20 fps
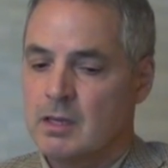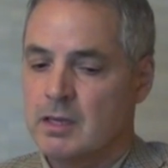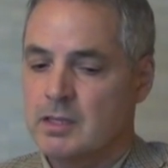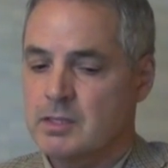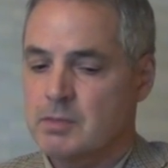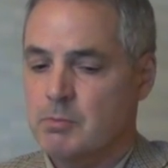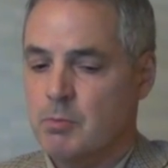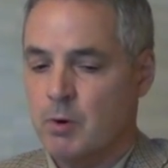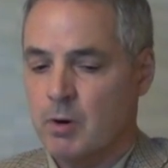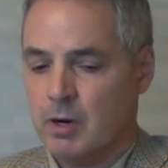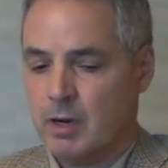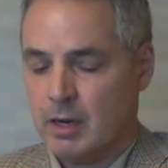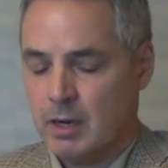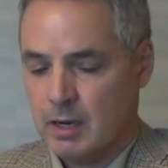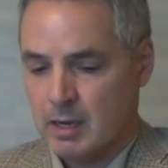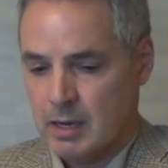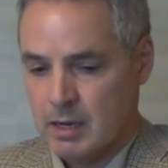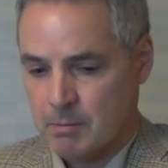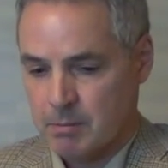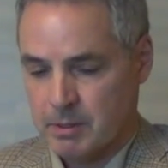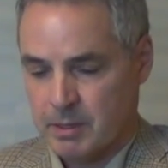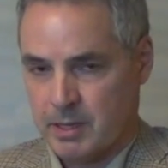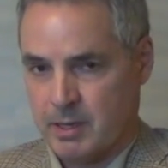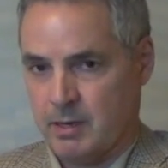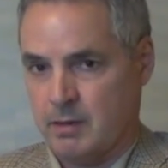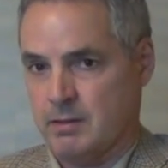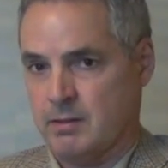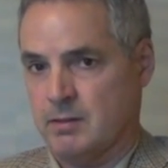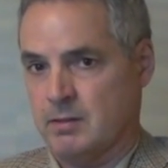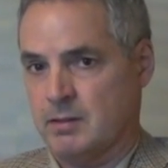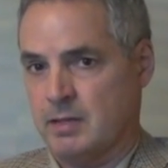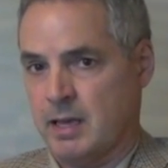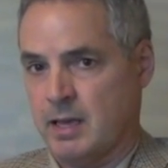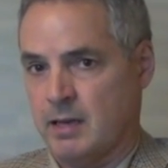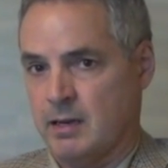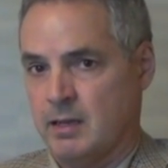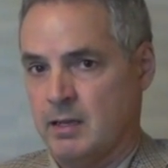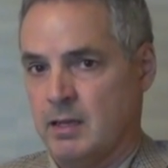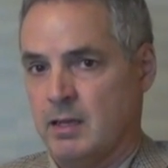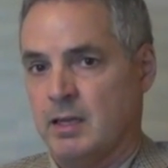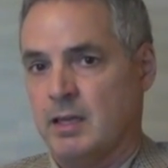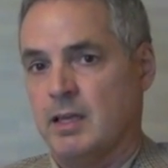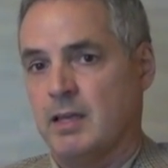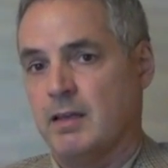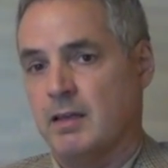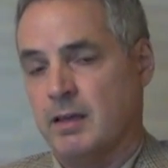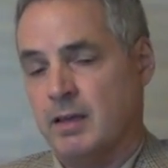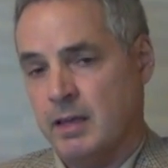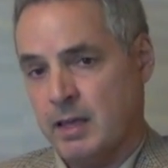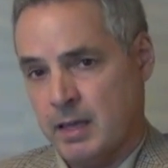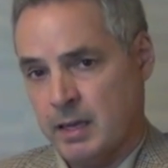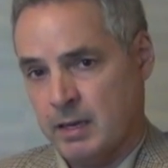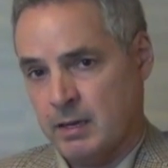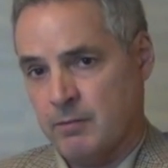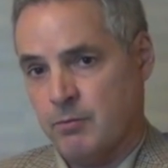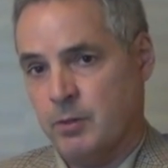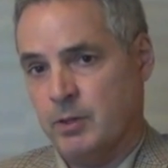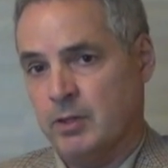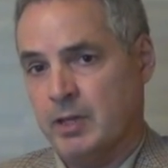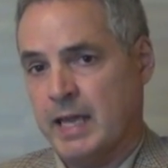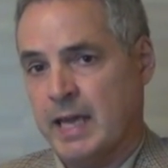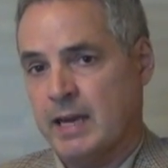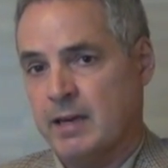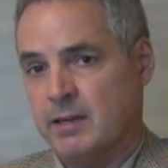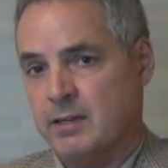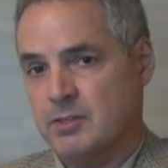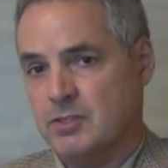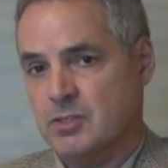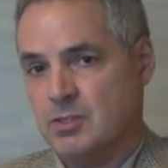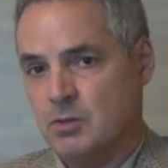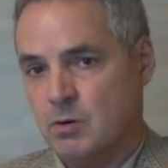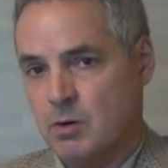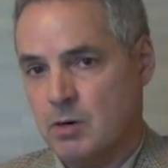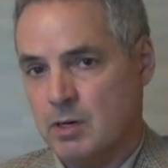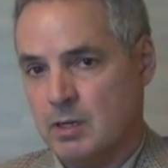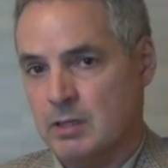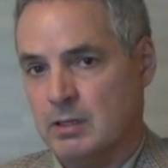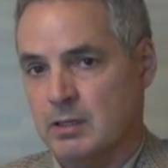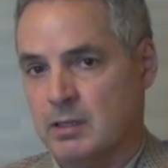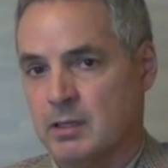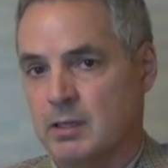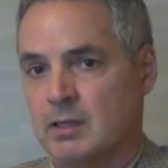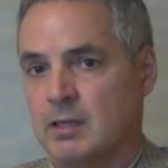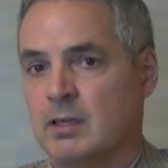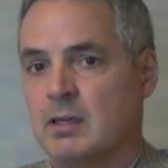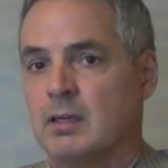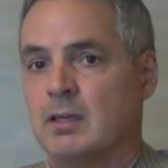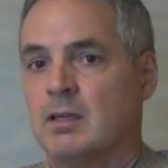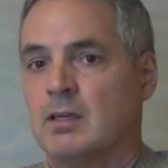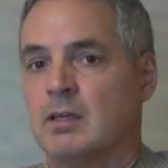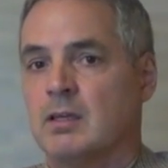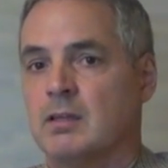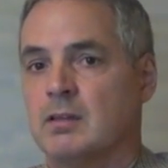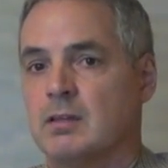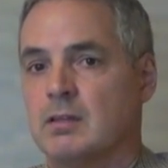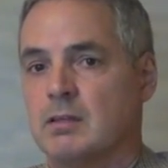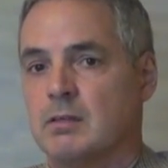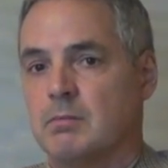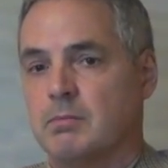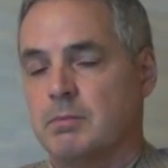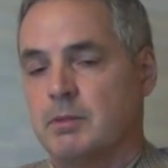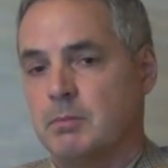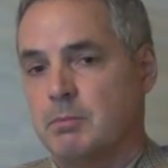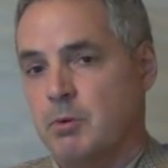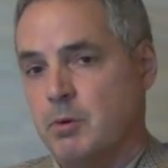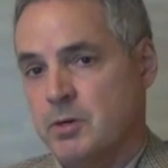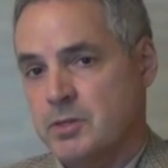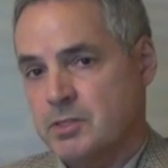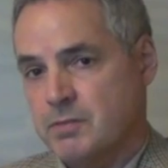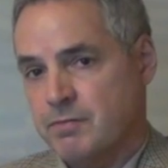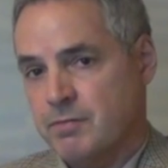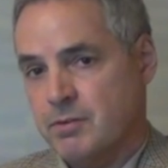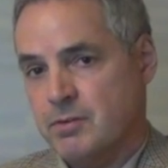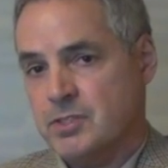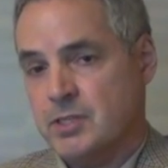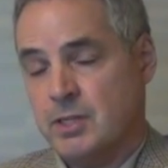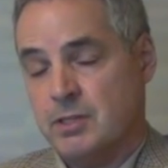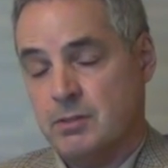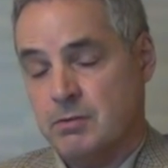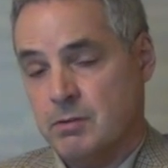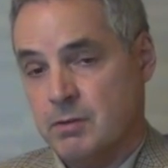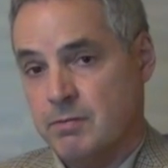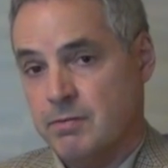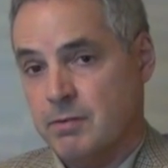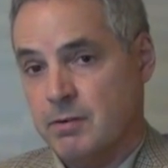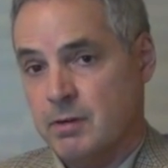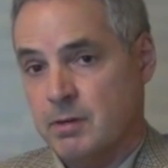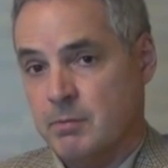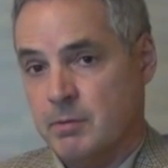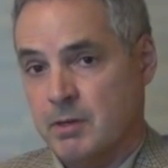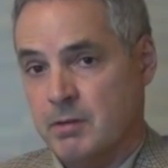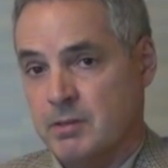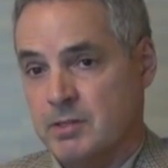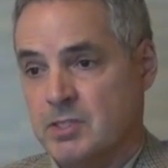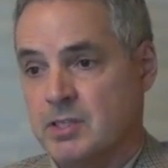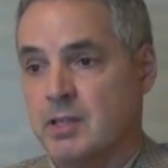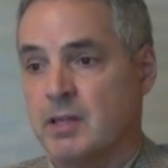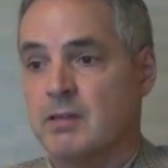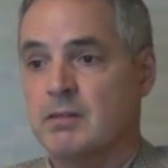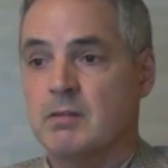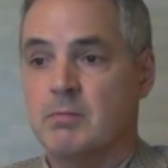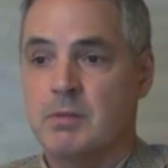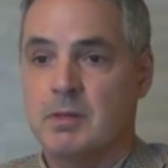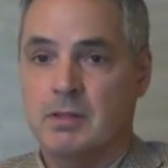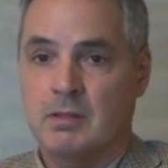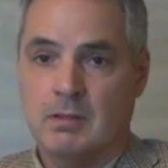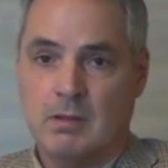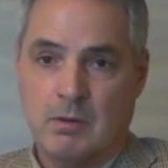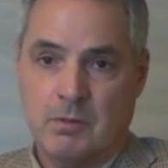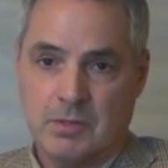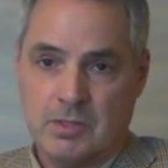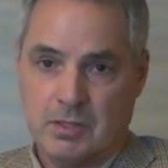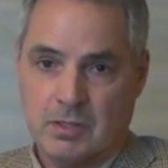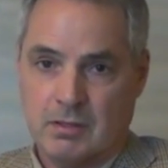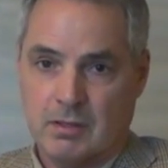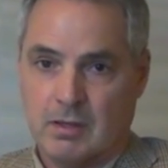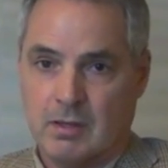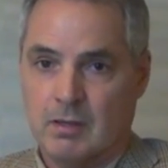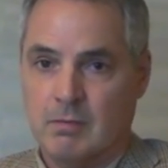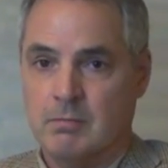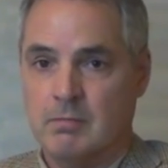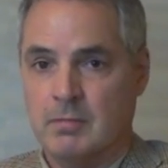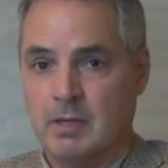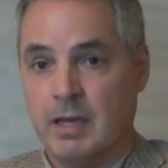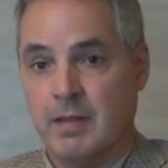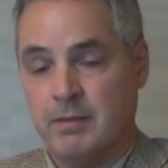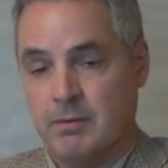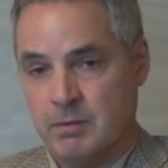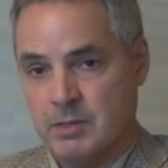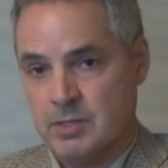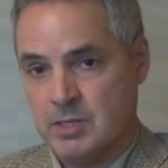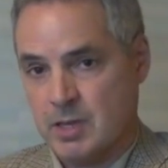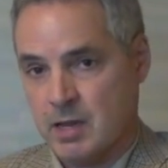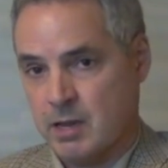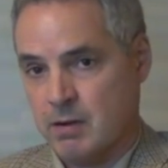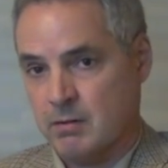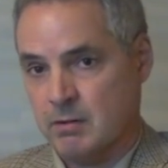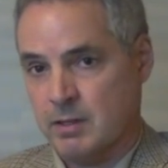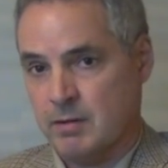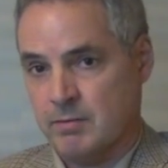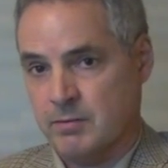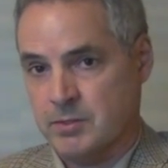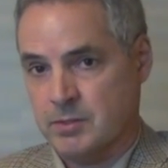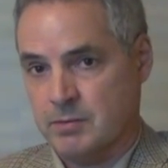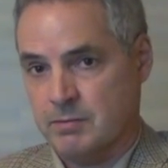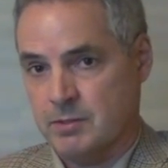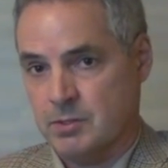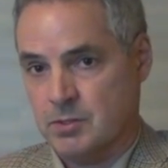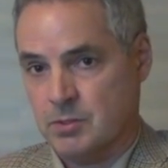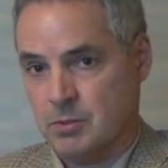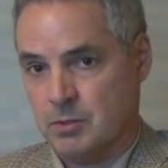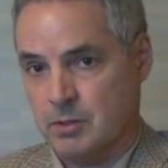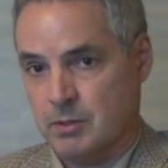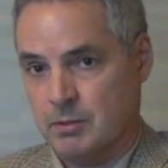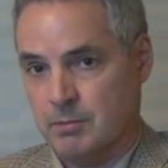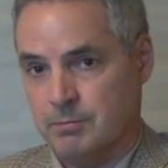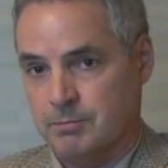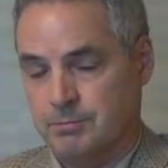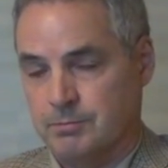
It's more complicated than that. Again, if we look at it historically, the ports of first entry for immigrants tend to be the lowest income, and there is higher levels of disorder.